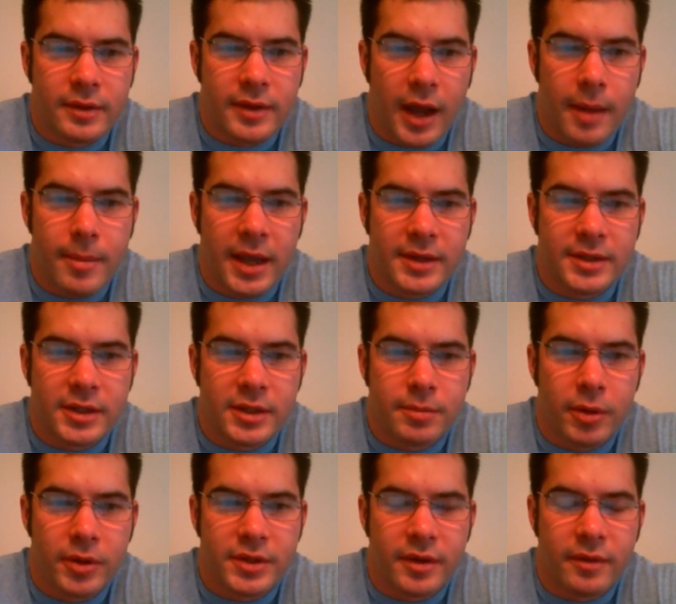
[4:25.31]
Time Magazine's
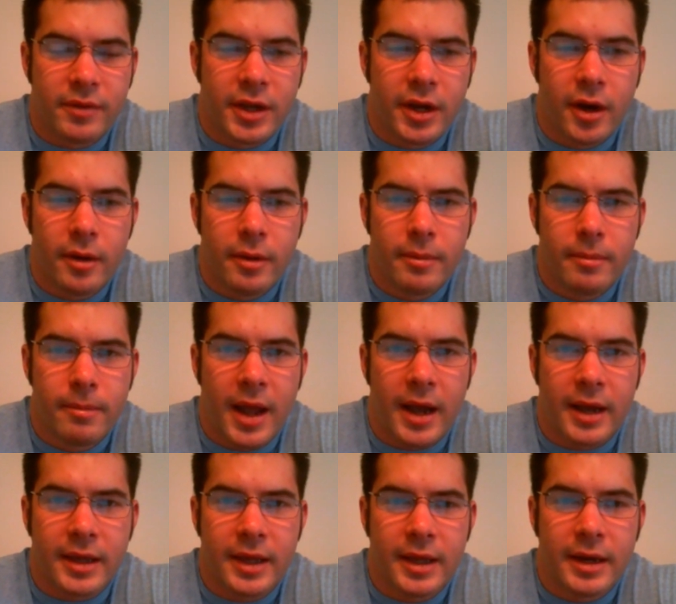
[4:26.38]
Person of the Year
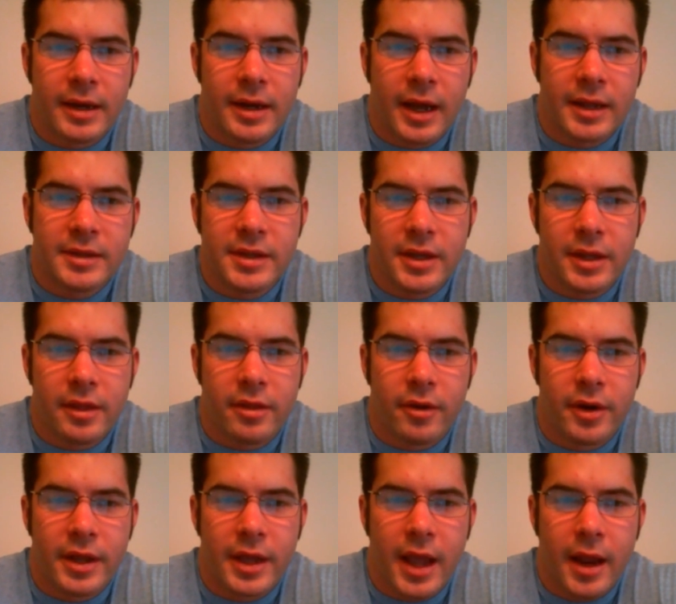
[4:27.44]
back in
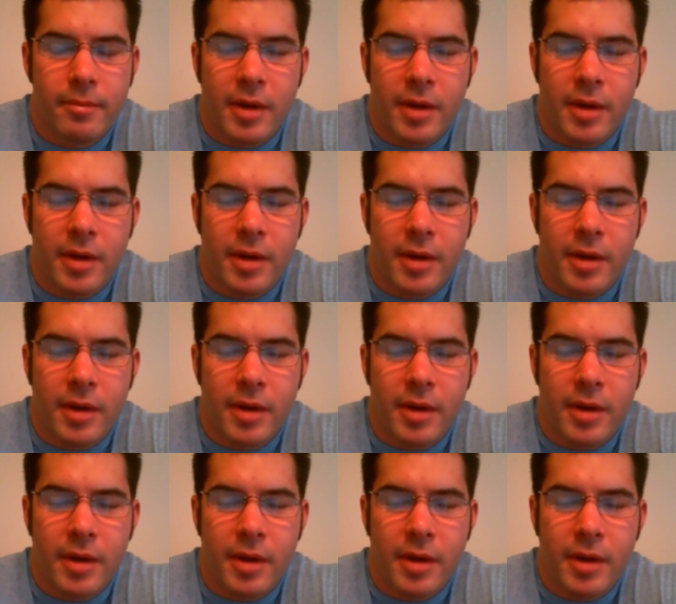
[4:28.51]
1938.